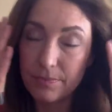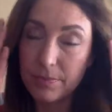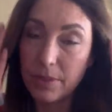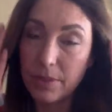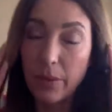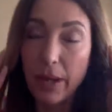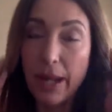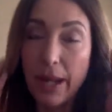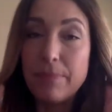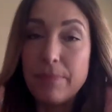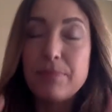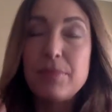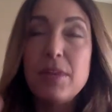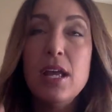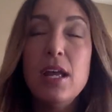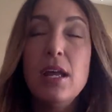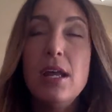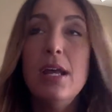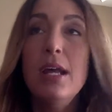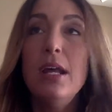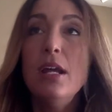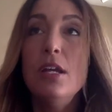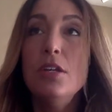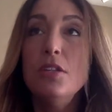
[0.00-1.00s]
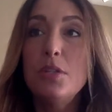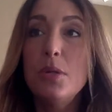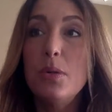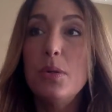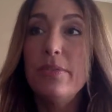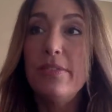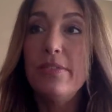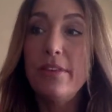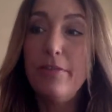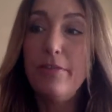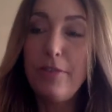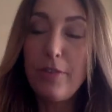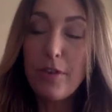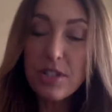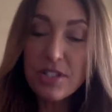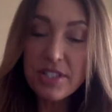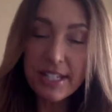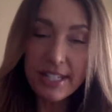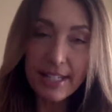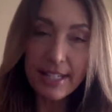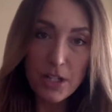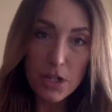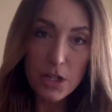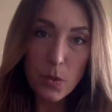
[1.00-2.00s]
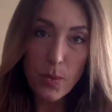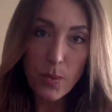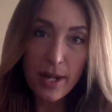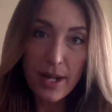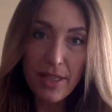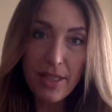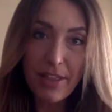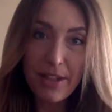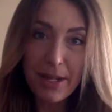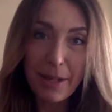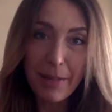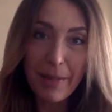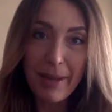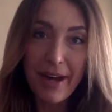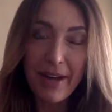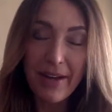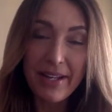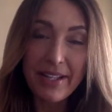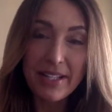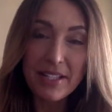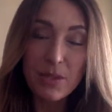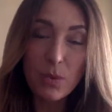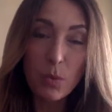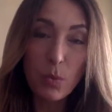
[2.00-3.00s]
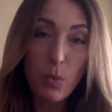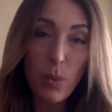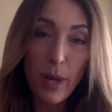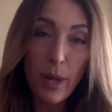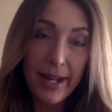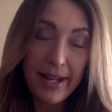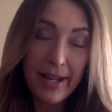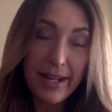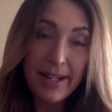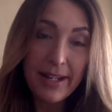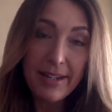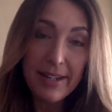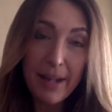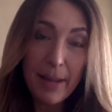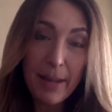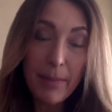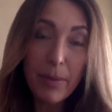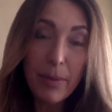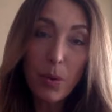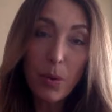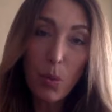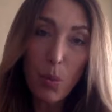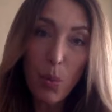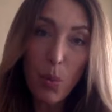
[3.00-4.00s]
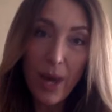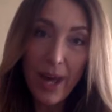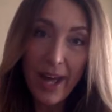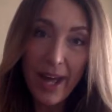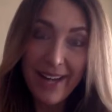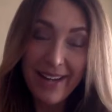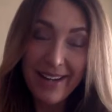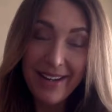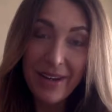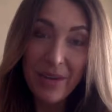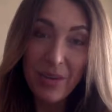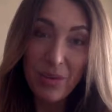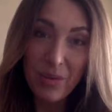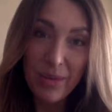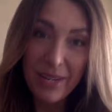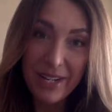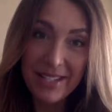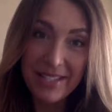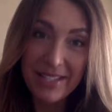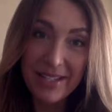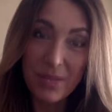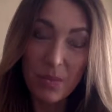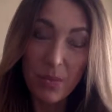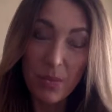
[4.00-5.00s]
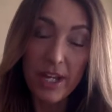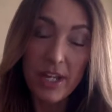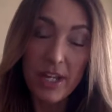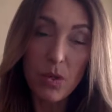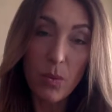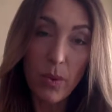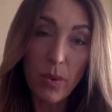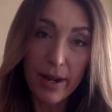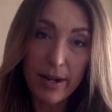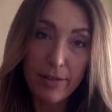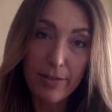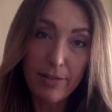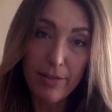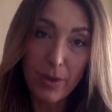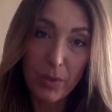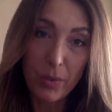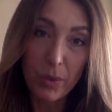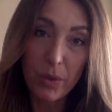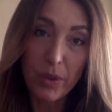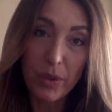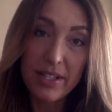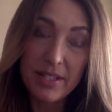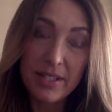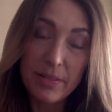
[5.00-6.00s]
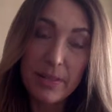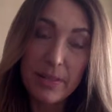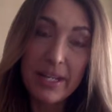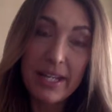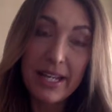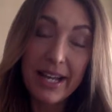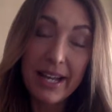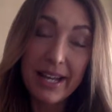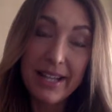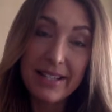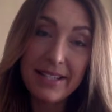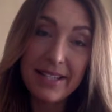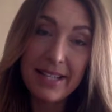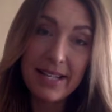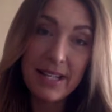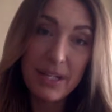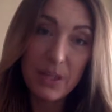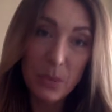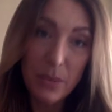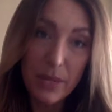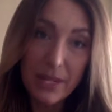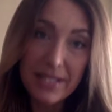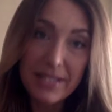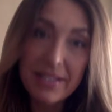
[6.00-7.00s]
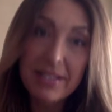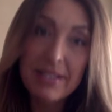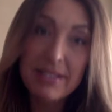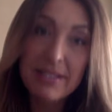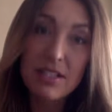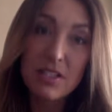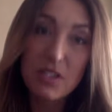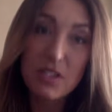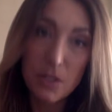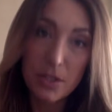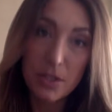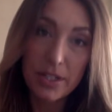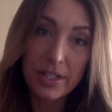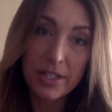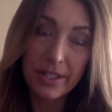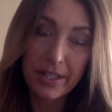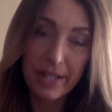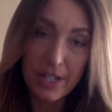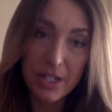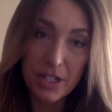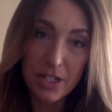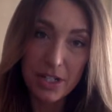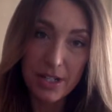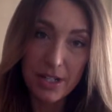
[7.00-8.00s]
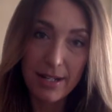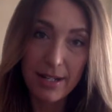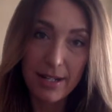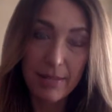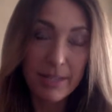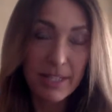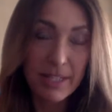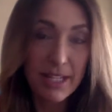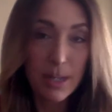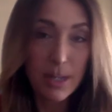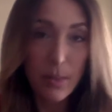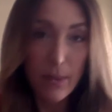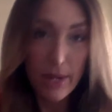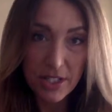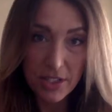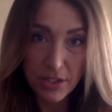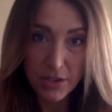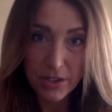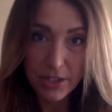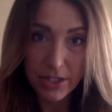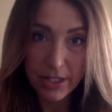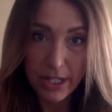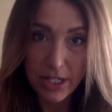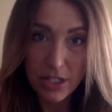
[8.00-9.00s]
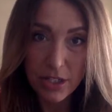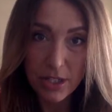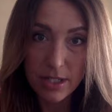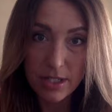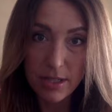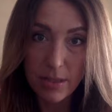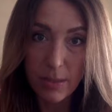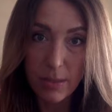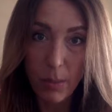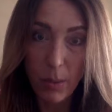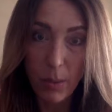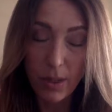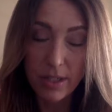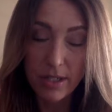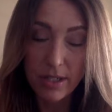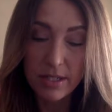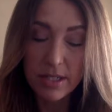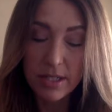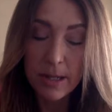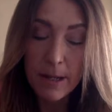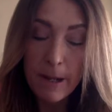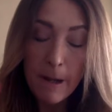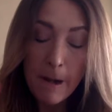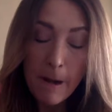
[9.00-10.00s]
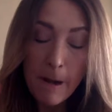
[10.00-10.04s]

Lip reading: Okay, so the first thing that you want to think about is the number one reason why you want a foam roll is because it increases circulation. And let me tell you why circulation is important.